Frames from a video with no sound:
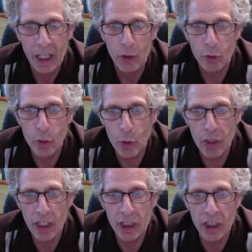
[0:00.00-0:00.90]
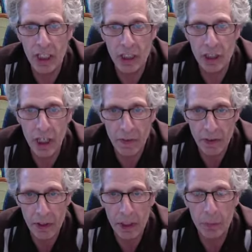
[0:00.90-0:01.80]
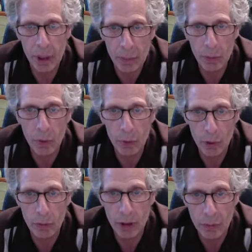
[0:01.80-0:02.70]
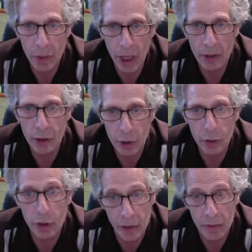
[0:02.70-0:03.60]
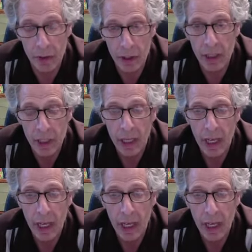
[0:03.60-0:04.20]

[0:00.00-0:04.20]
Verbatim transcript: You do these things differently, people will respond to you differently,